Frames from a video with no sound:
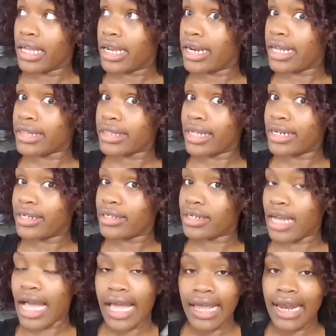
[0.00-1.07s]
Hear that
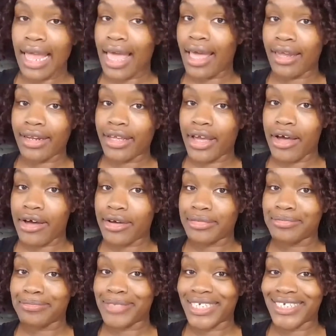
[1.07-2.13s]
thunder? I ain't lying to
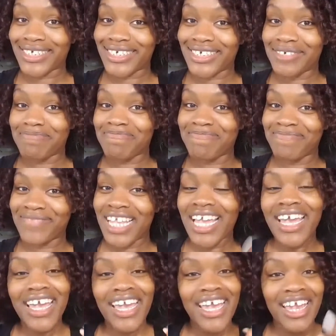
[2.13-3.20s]
y'all. But
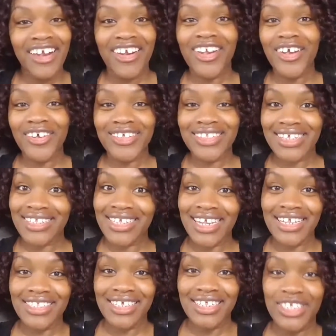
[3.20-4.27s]
here it goes. Let's
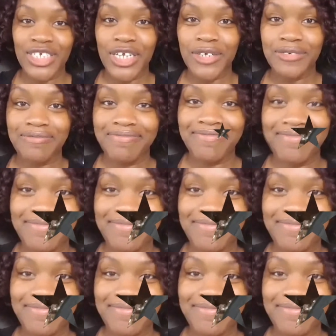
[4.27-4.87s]
get into the show.